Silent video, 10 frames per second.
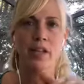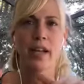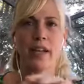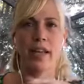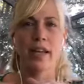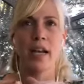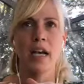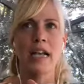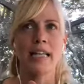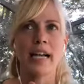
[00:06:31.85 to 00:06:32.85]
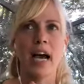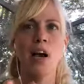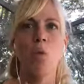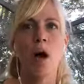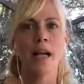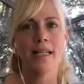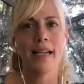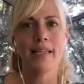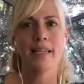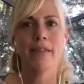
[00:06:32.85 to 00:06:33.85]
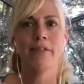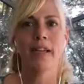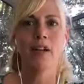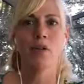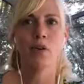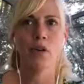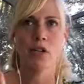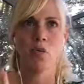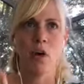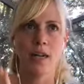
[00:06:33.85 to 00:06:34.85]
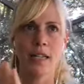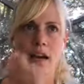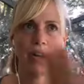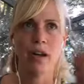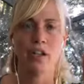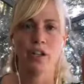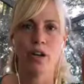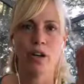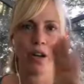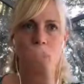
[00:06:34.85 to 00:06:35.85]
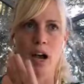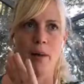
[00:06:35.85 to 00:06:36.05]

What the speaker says: So they kind of walk tentatively or just walk down a certain